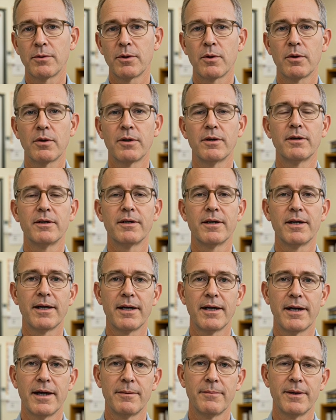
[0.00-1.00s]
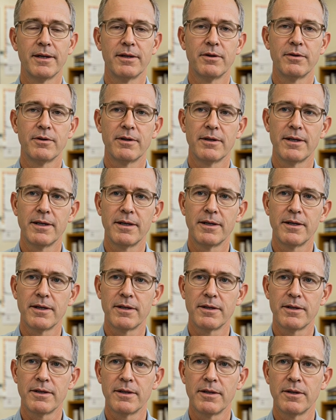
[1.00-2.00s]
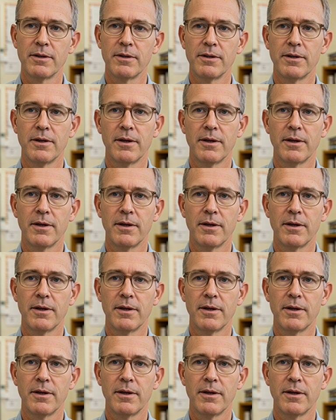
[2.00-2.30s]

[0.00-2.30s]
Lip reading: noise, and make strategic decisions